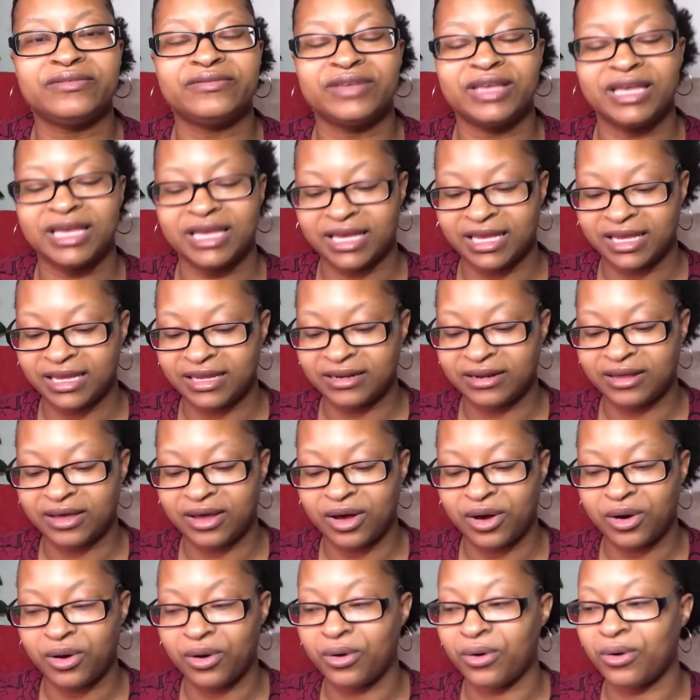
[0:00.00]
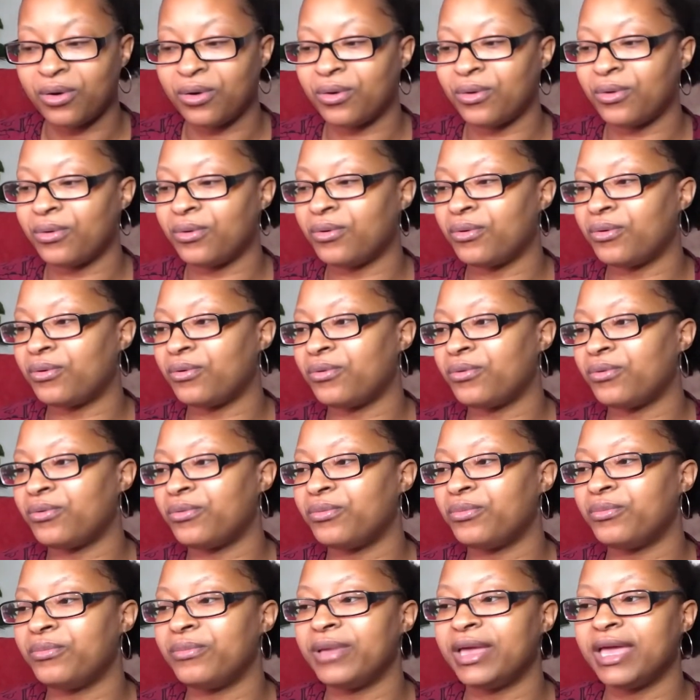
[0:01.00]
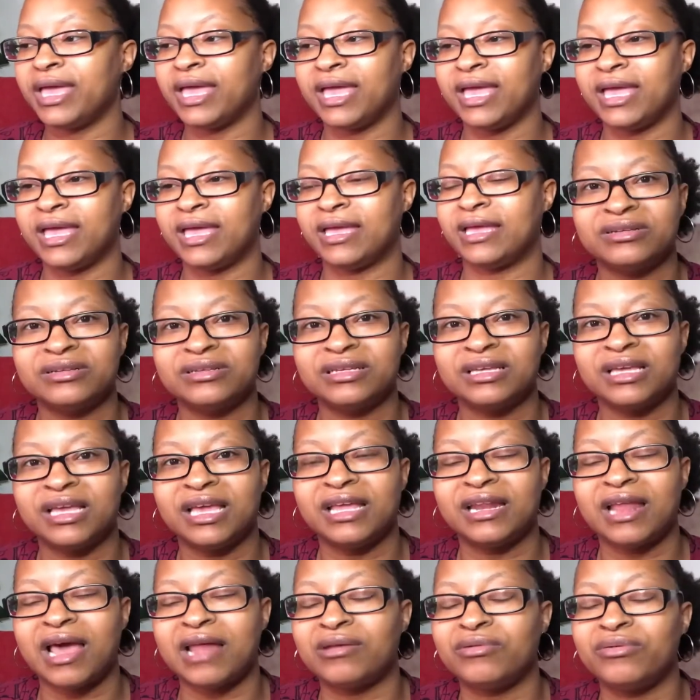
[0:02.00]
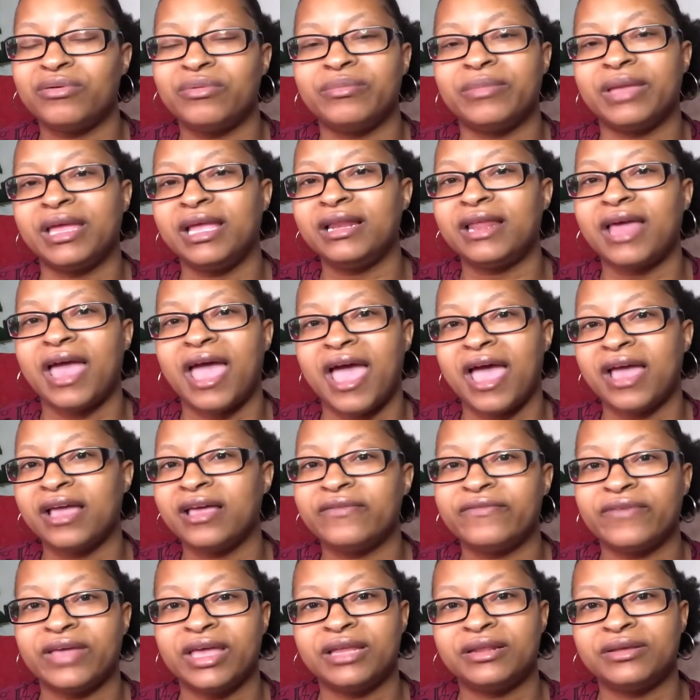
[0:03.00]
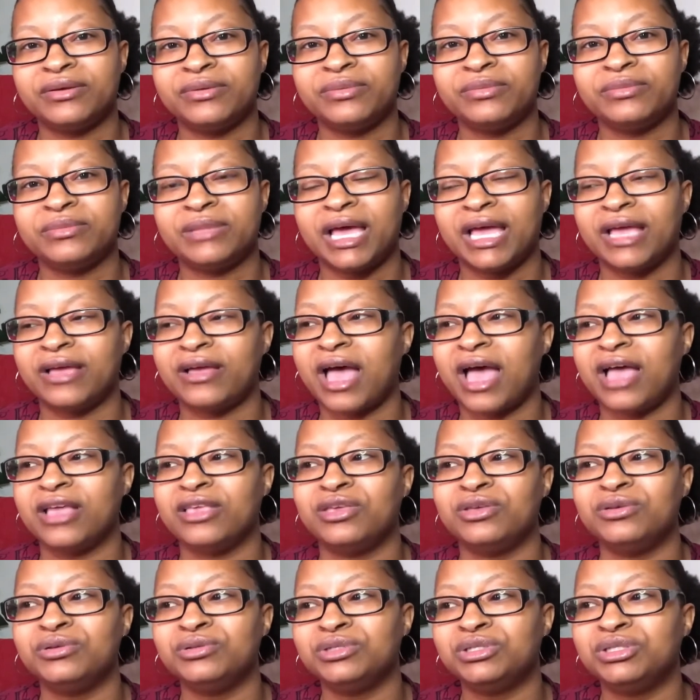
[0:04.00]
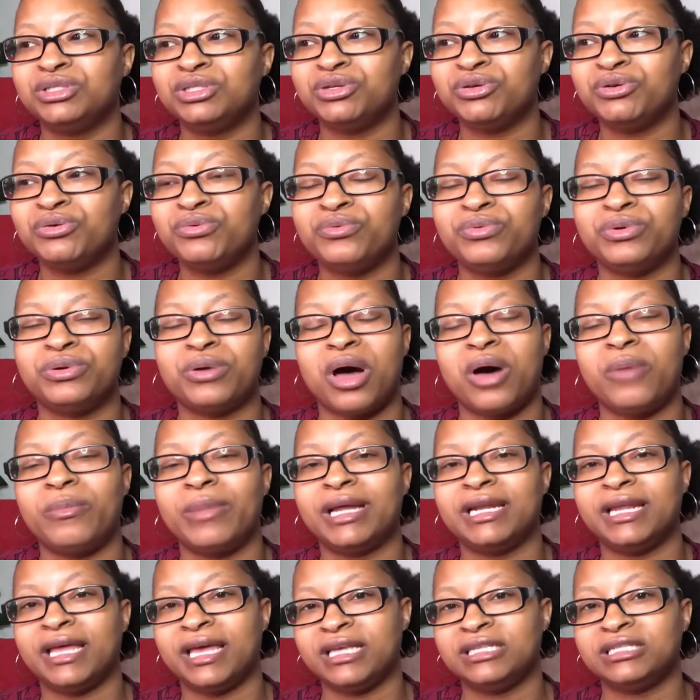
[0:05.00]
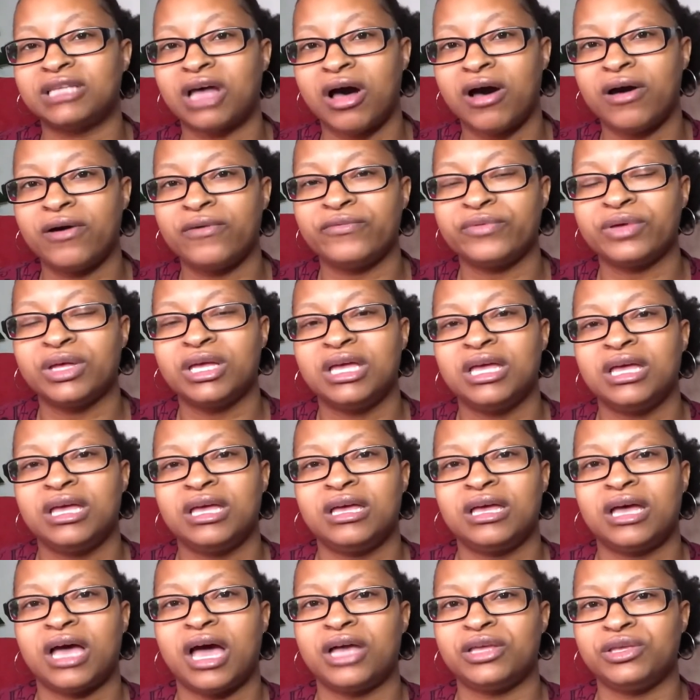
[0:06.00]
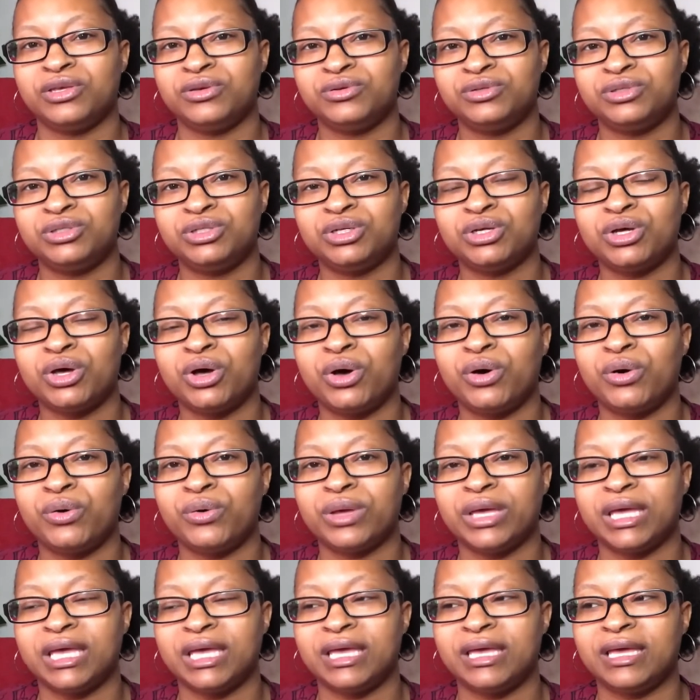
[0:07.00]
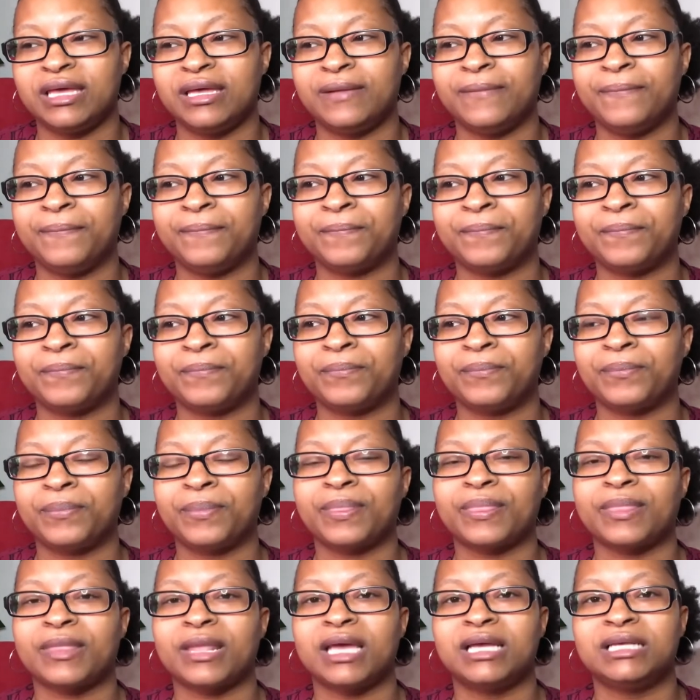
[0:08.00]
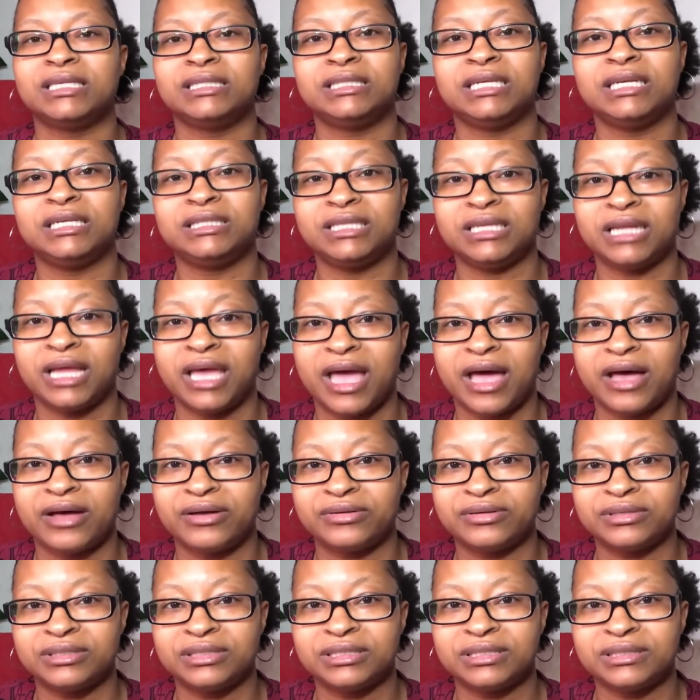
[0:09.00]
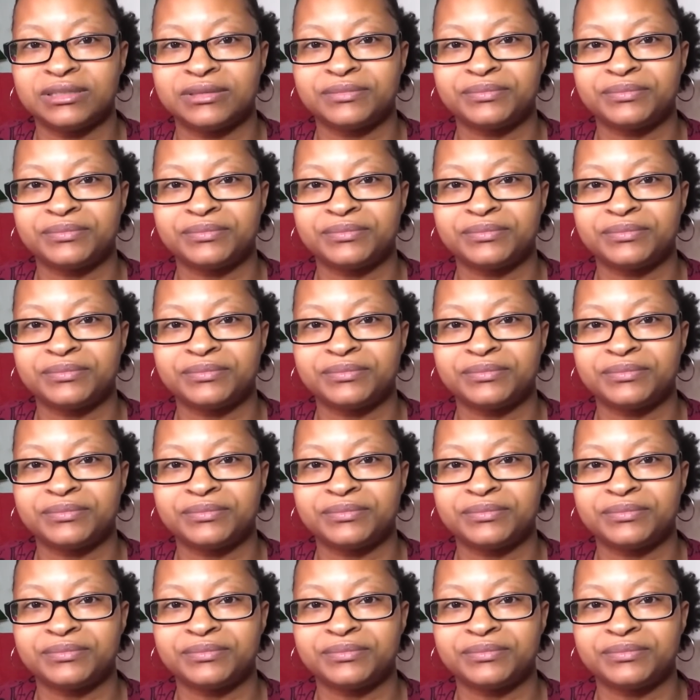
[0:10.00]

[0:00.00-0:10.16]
And, oh, man. And I don't mean to aggravate him. Like, I used to, when on my days off, I used to go and sit to their house.